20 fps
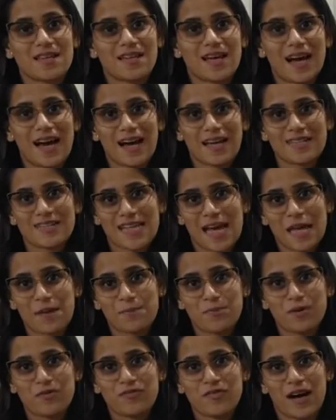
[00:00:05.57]
the type
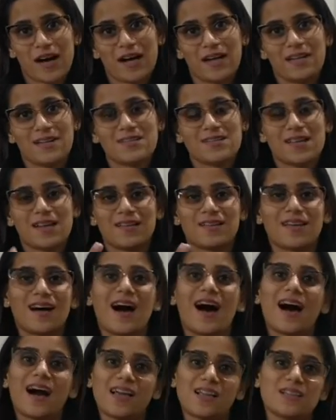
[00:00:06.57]
of IELTS and the
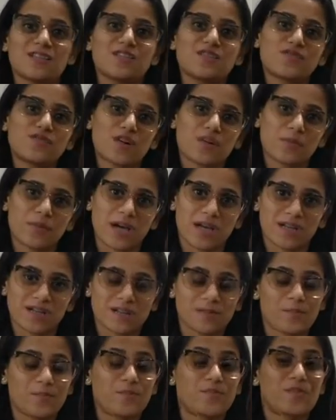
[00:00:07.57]
IELTS format,
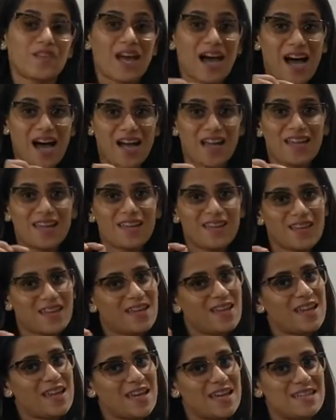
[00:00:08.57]

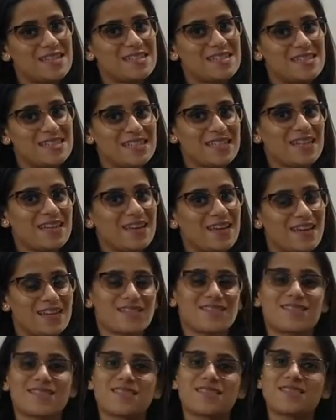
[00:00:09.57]

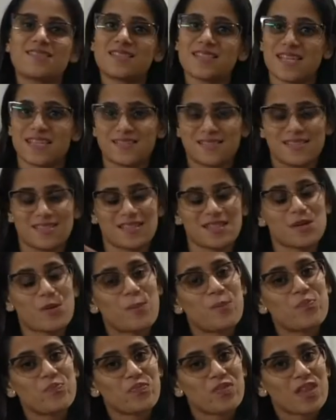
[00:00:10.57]
IELTS test.
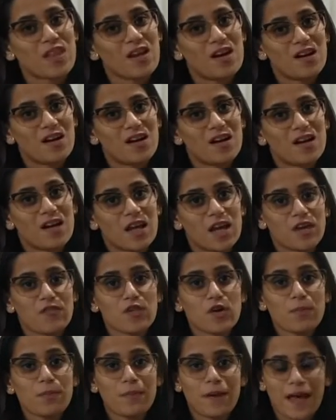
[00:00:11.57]
If
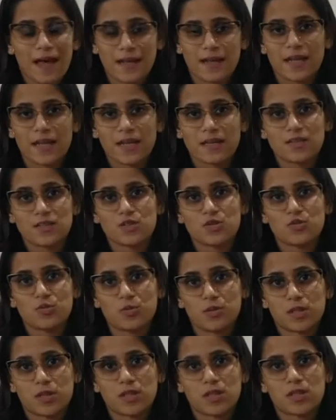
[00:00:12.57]
you're planning to
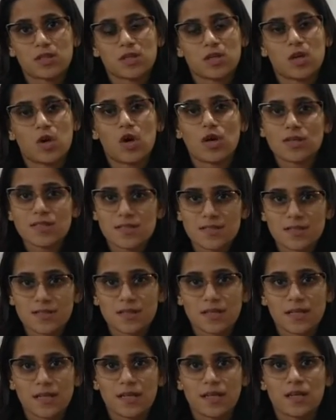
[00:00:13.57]
work or
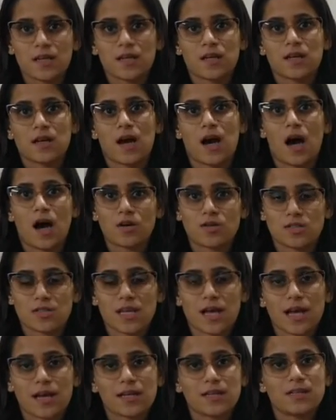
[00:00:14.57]
study
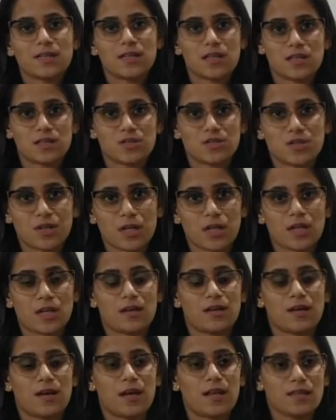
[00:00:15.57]
outside the country,
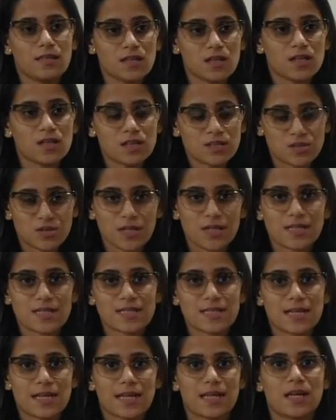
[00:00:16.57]
in the countries
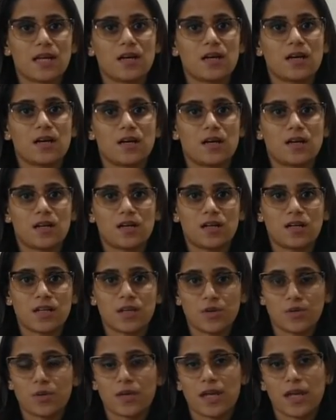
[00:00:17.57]
like
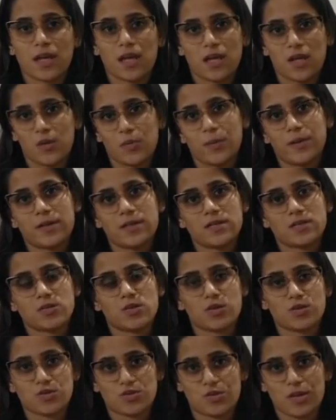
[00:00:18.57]
UK, US,
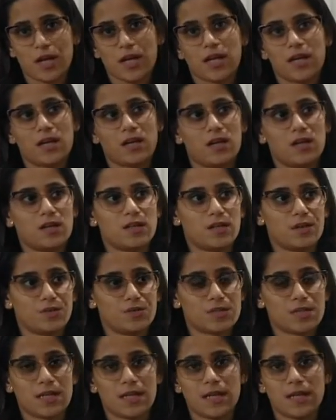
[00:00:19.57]
Australia, New
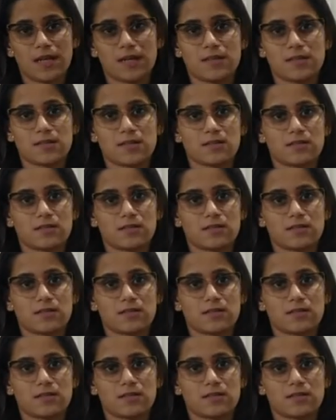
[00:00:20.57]
Zealand,